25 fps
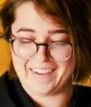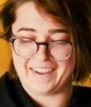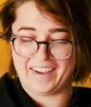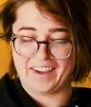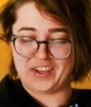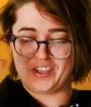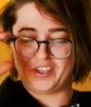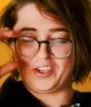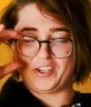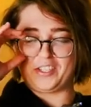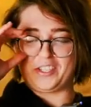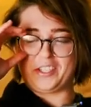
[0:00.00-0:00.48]
I
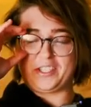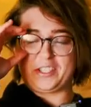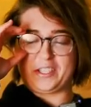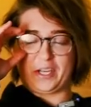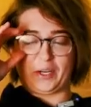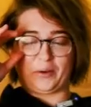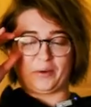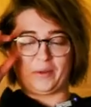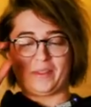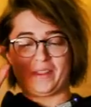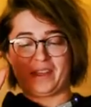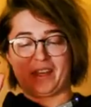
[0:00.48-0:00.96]
should have just
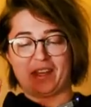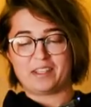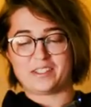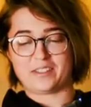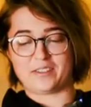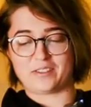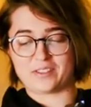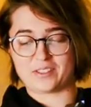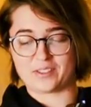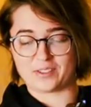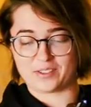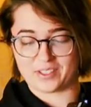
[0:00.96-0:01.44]
stuck with the Ace
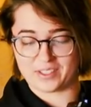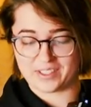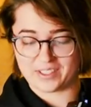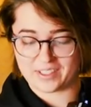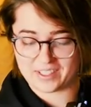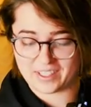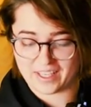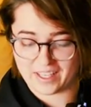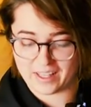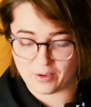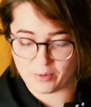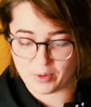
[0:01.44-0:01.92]
of
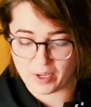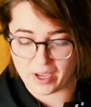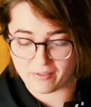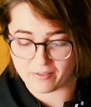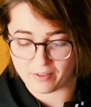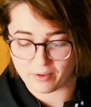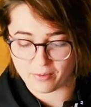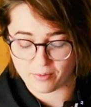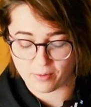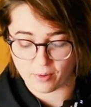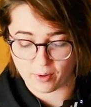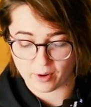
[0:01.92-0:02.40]
Swords. And then we have
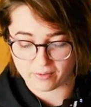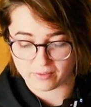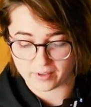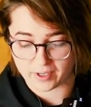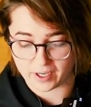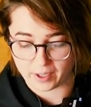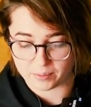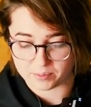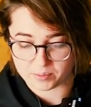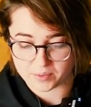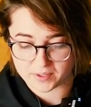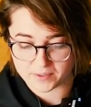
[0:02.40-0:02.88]
the Four of
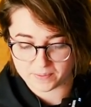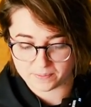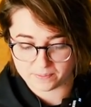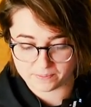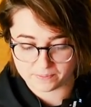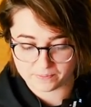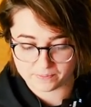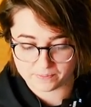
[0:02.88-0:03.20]
Cups.